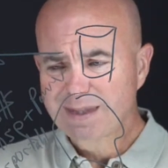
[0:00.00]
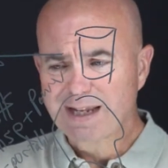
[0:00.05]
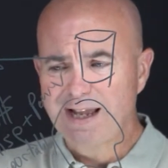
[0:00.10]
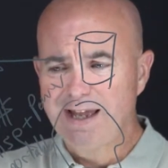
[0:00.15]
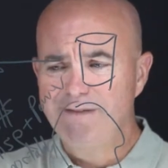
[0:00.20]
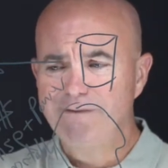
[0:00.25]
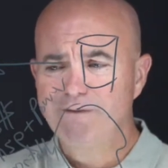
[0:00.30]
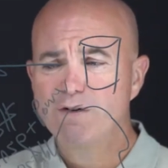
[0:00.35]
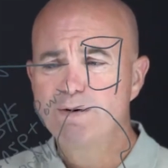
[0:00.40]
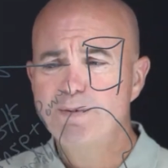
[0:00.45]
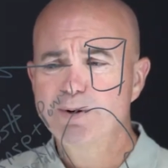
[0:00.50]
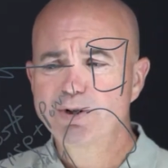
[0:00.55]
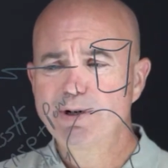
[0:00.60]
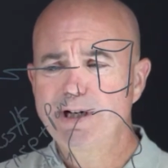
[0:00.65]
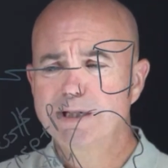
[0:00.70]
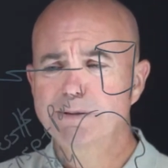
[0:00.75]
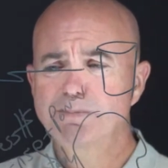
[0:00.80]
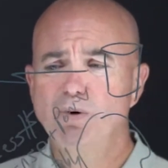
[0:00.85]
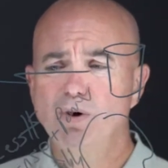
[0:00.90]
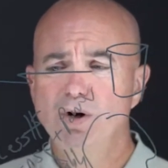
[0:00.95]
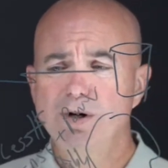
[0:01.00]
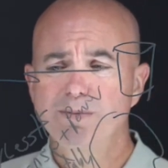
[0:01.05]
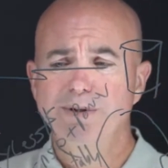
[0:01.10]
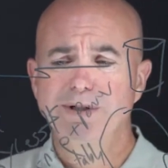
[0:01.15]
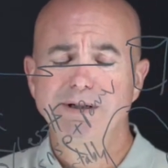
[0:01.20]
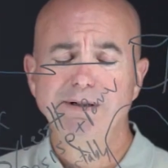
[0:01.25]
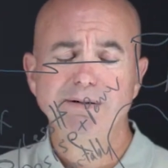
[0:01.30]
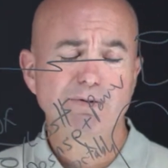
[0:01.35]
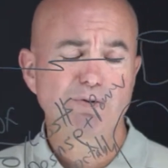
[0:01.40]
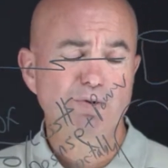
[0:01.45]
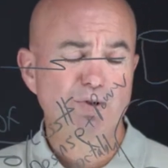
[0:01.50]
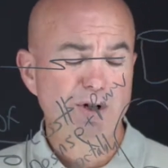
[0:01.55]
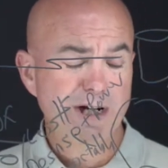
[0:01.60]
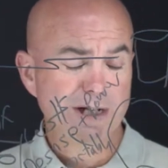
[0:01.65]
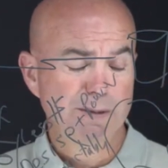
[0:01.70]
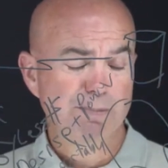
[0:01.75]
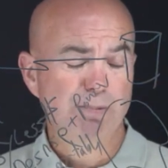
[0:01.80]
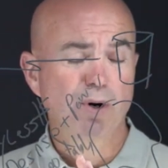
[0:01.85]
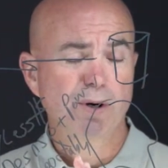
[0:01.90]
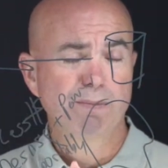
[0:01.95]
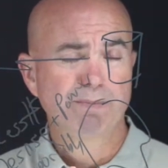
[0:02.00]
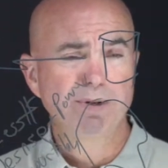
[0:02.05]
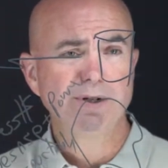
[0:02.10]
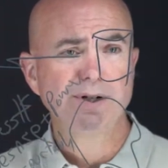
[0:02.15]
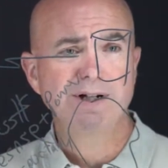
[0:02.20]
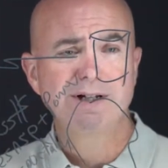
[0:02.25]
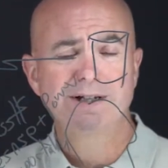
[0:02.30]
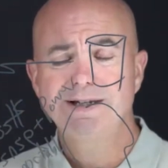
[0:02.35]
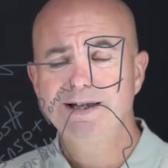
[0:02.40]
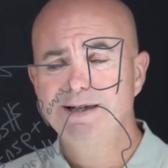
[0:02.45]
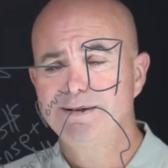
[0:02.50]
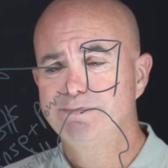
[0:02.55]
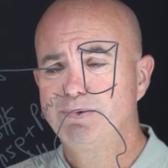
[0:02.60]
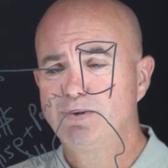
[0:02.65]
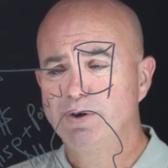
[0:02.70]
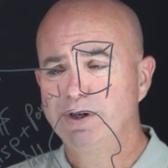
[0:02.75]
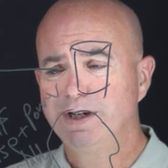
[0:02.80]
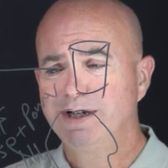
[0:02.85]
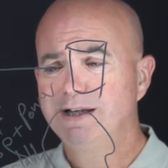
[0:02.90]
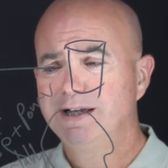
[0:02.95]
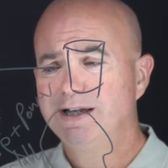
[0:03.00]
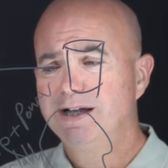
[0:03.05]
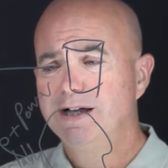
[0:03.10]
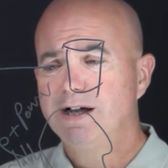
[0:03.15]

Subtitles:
And from a transportability standpoint,